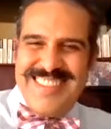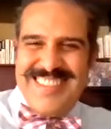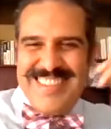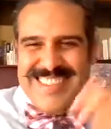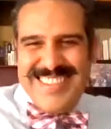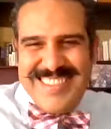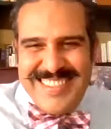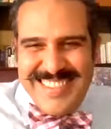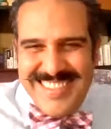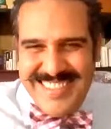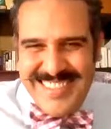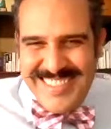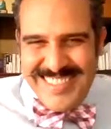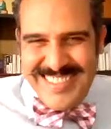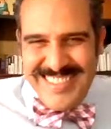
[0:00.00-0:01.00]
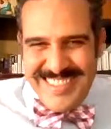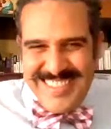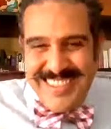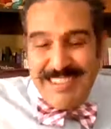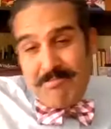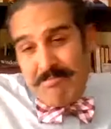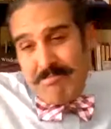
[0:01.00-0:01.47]

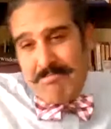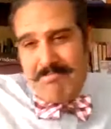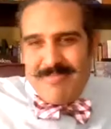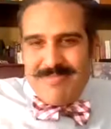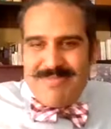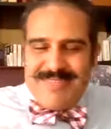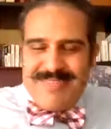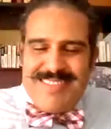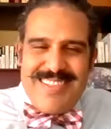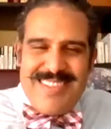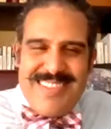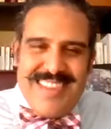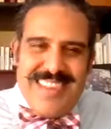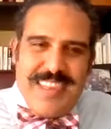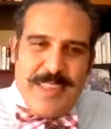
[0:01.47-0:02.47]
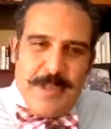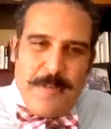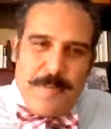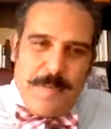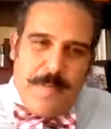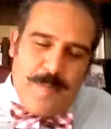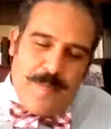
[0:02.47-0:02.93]

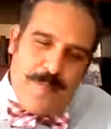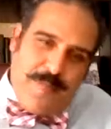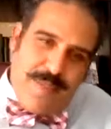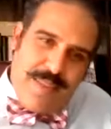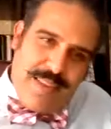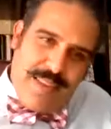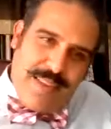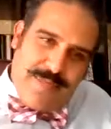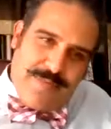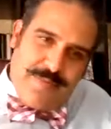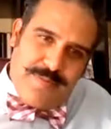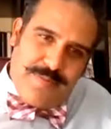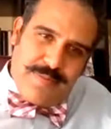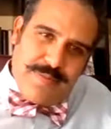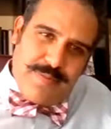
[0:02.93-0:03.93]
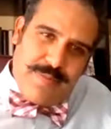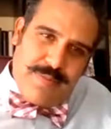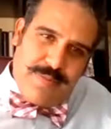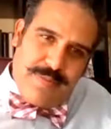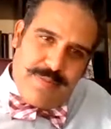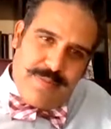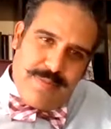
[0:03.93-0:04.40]

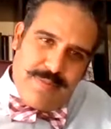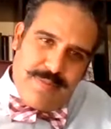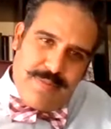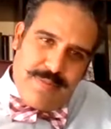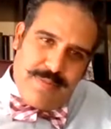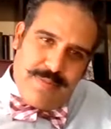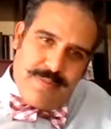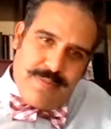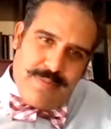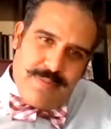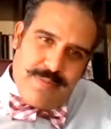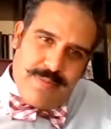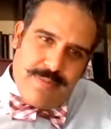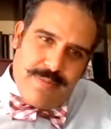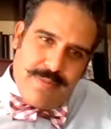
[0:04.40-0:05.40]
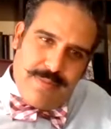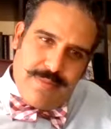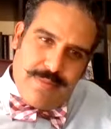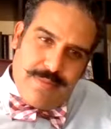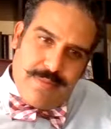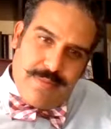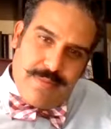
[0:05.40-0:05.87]

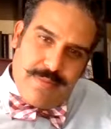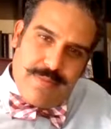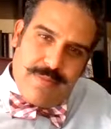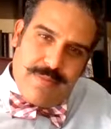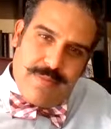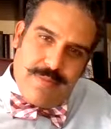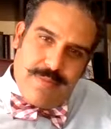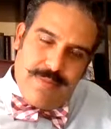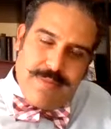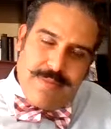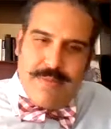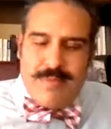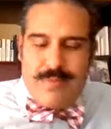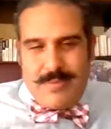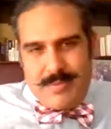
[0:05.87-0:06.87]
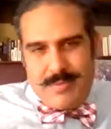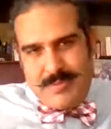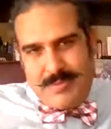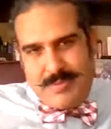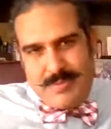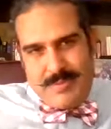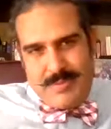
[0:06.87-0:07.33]

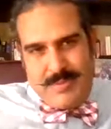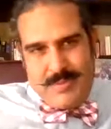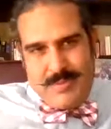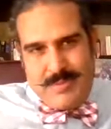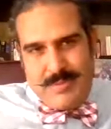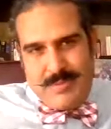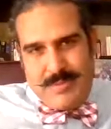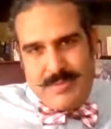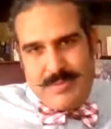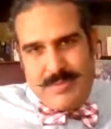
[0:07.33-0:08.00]
No words are spoken by the person on screen.